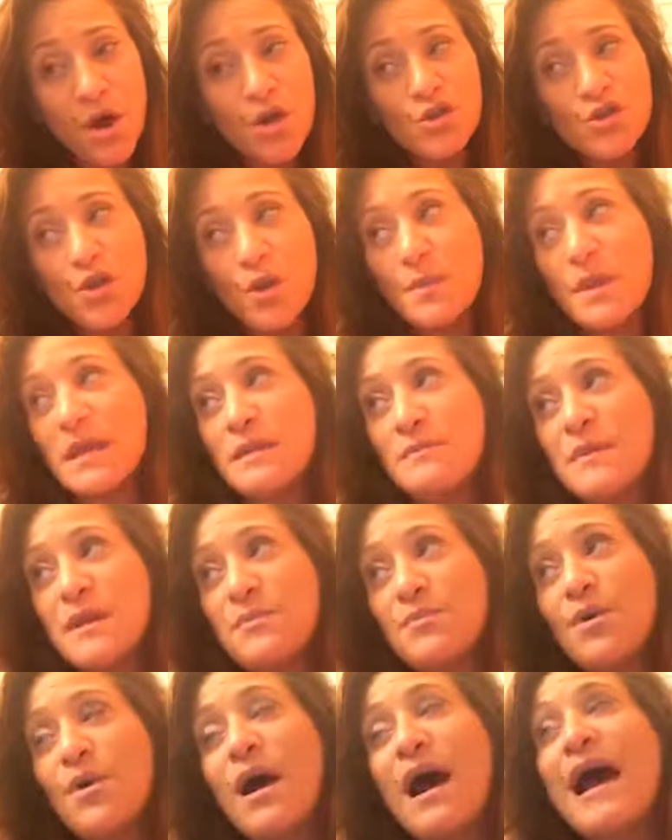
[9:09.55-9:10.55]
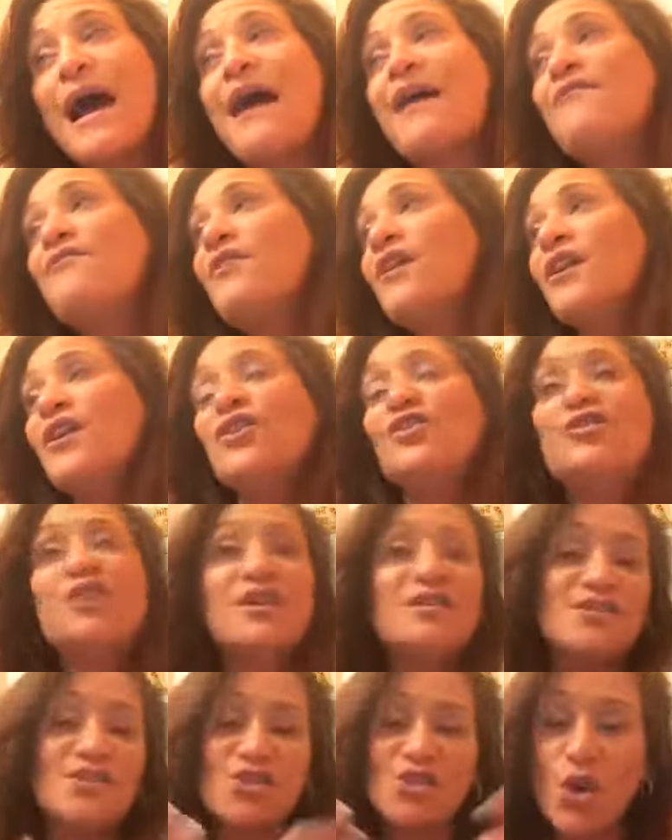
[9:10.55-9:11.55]
So many people have
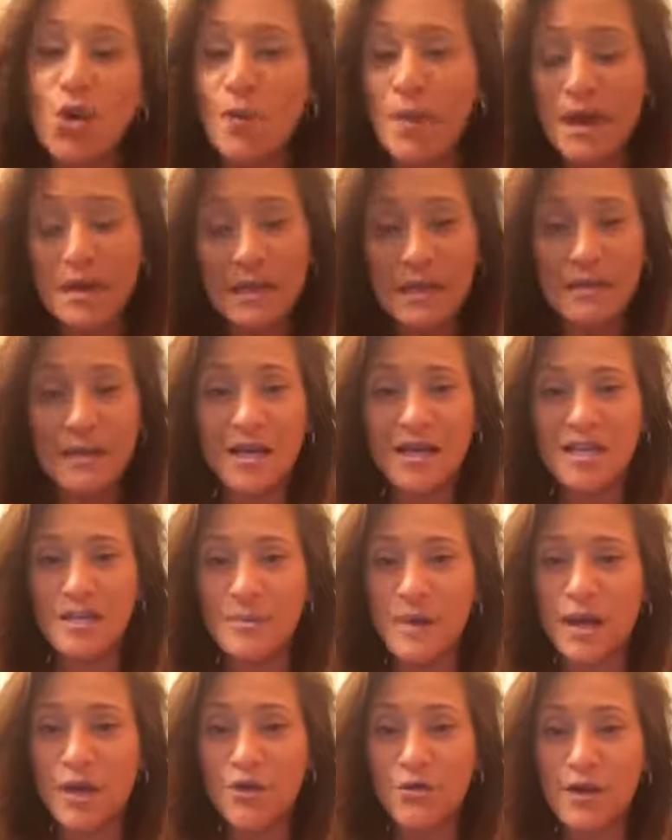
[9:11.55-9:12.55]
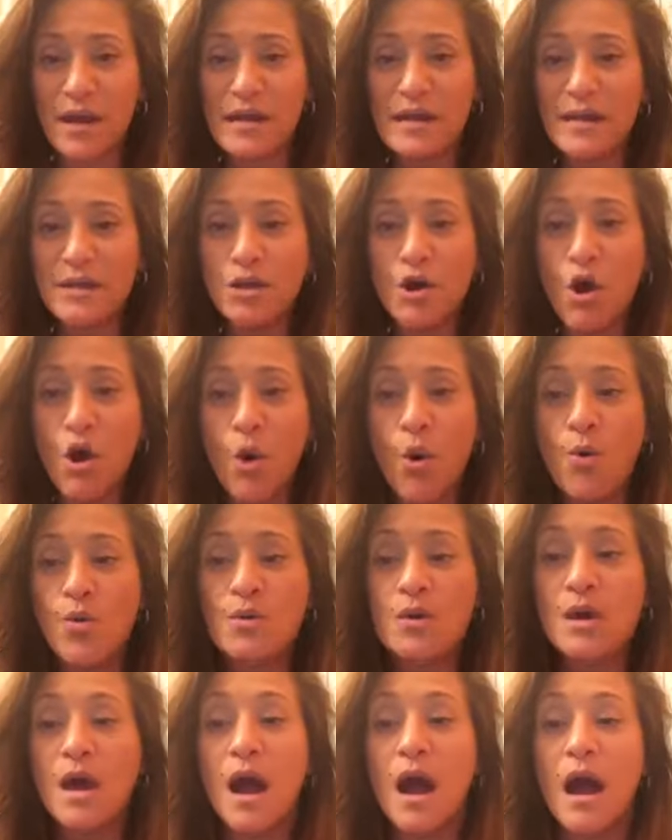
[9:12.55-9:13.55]
done so many things by creating their
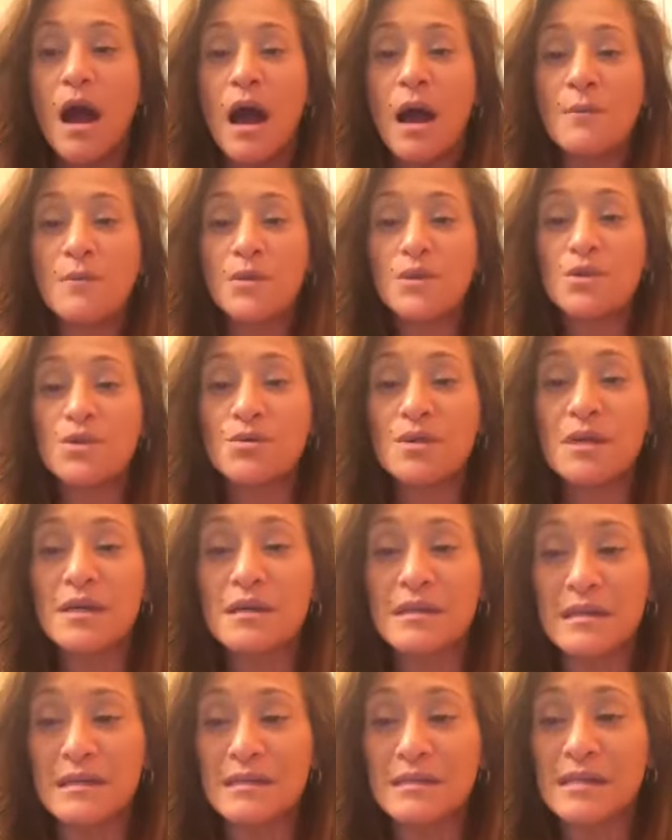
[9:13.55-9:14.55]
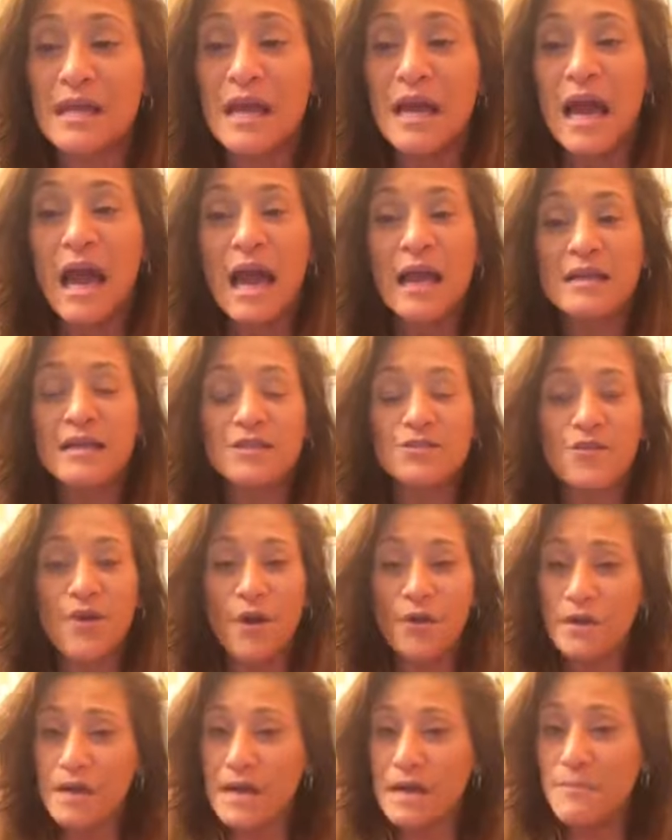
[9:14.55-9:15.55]
own opportunities, and it's
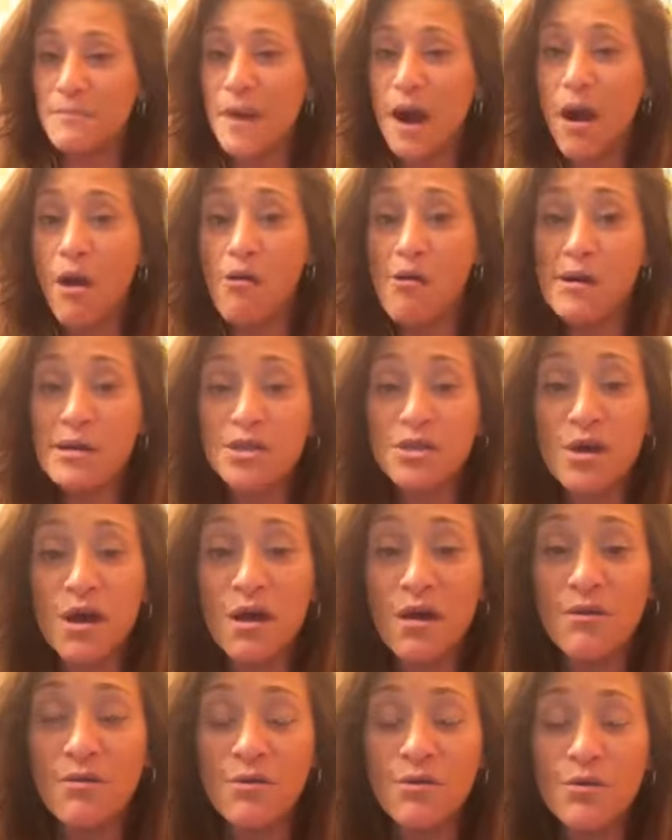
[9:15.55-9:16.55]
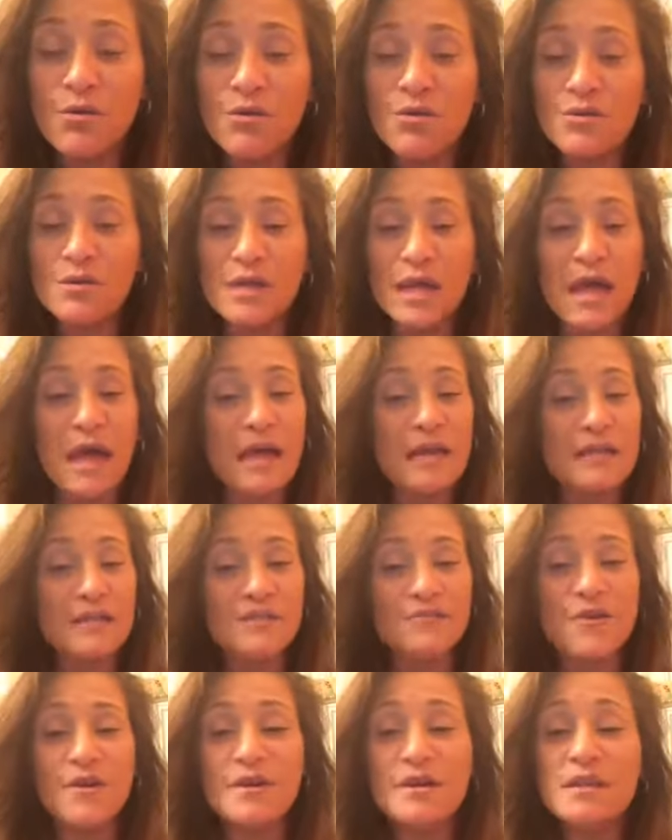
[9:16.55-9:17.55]
very empowering to others and
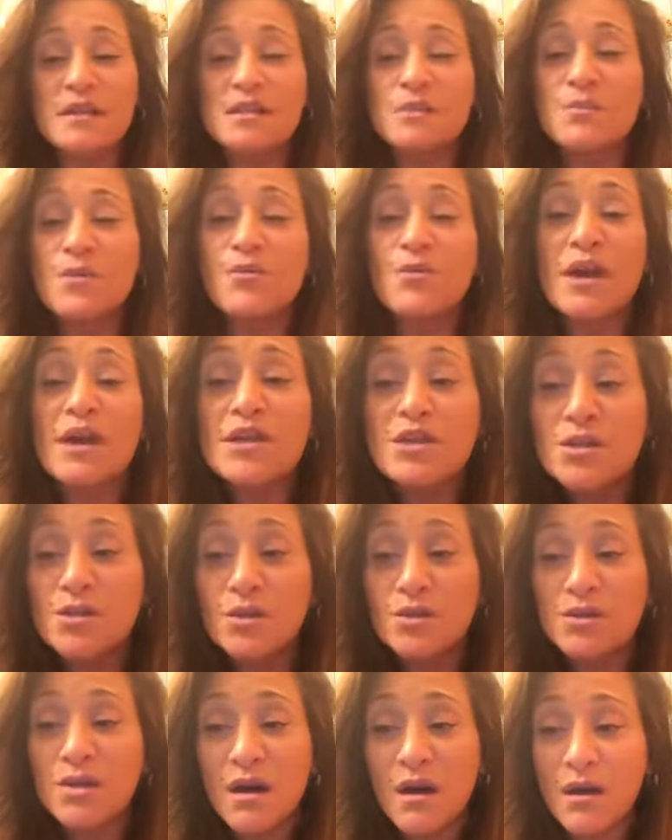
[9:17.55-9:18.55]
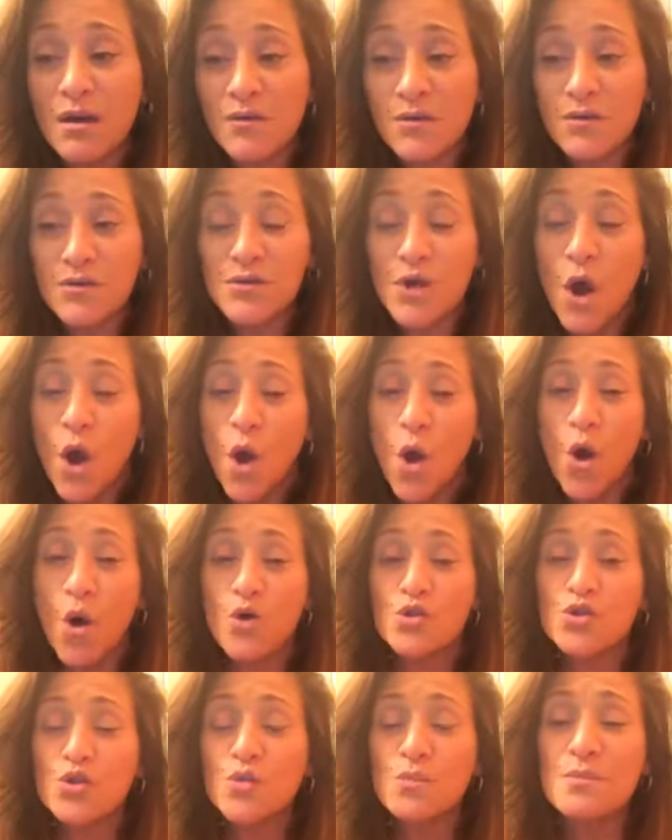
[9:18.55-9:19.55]
it's very inspirational to others.
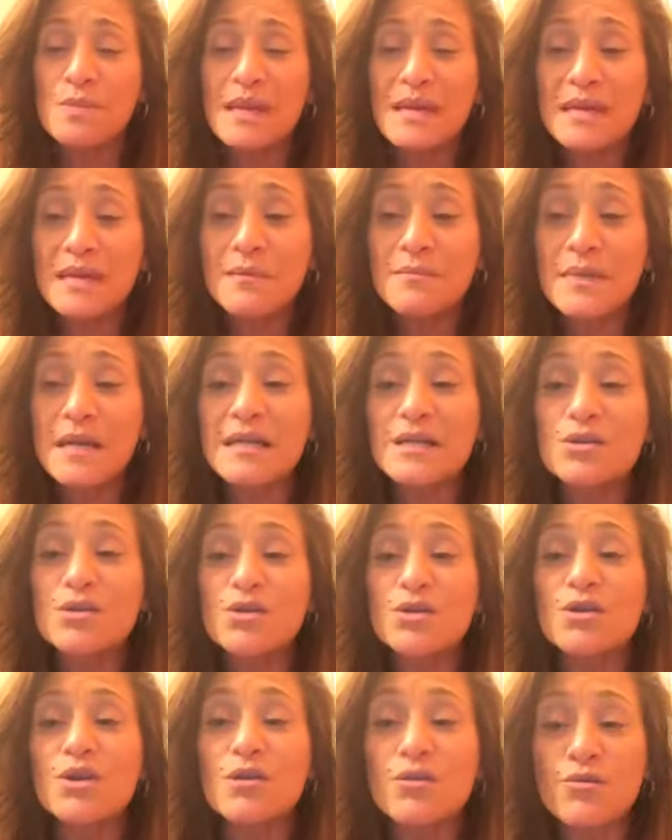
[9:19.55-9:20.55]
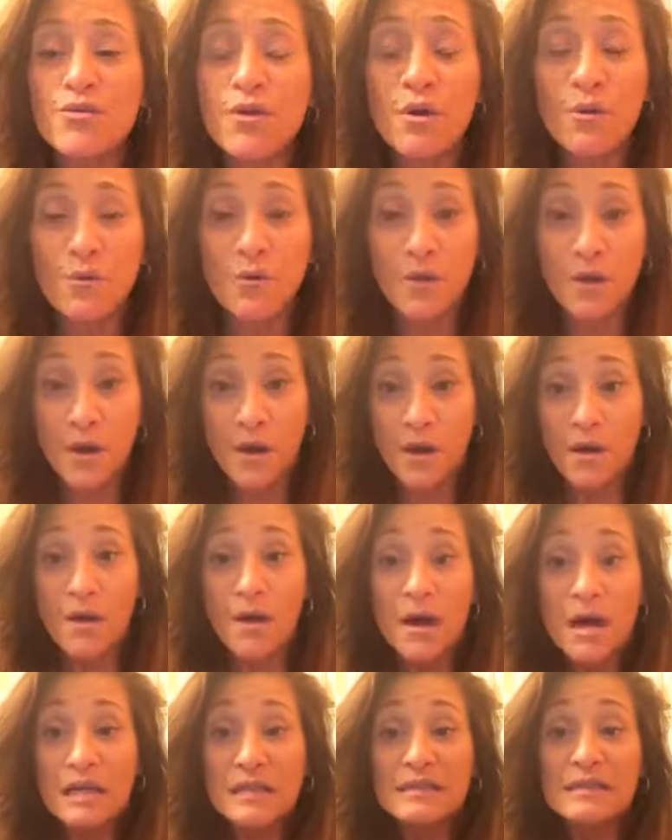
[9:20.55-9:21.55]
Also, be committed to your growth
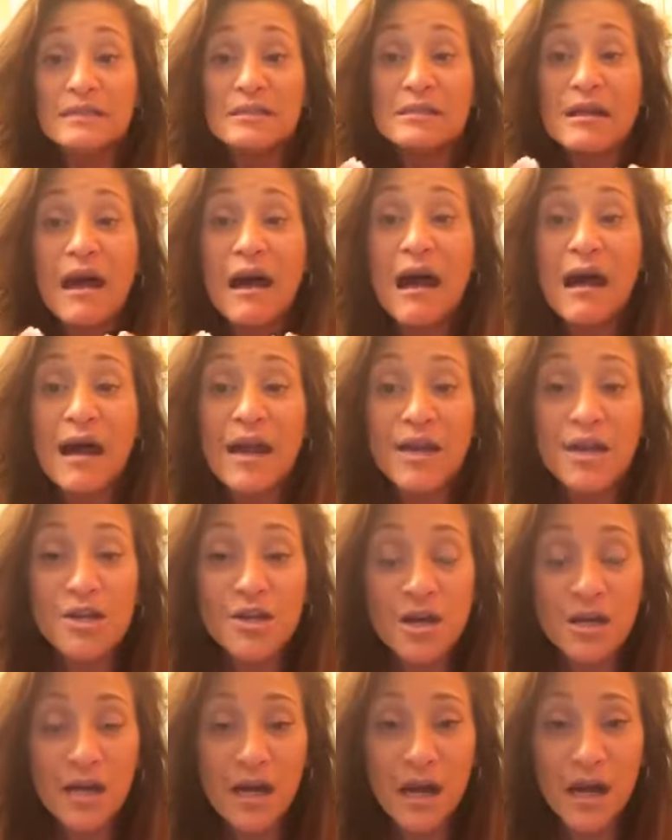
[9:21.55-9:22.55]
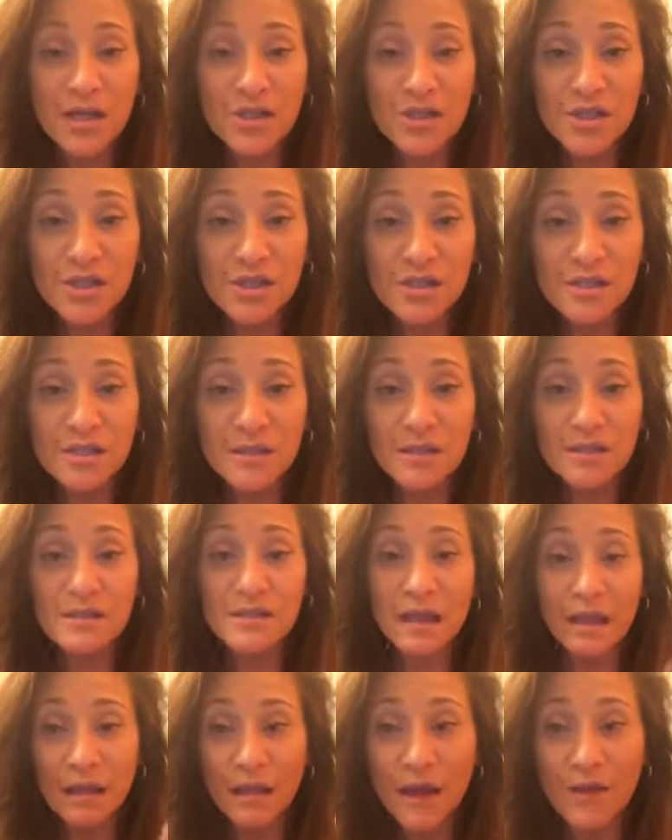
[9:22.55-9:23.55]
the higher your
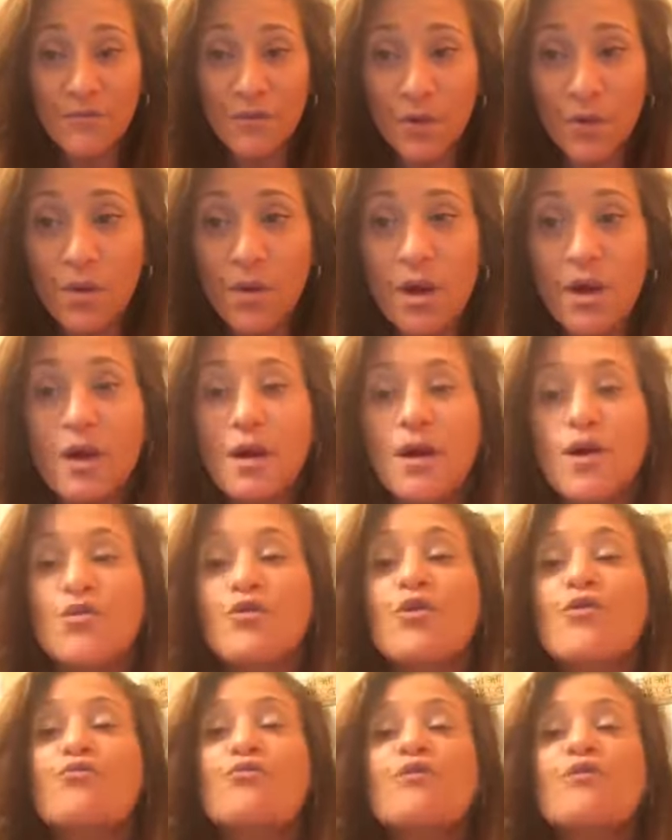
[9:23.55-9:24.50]
consciousness level, the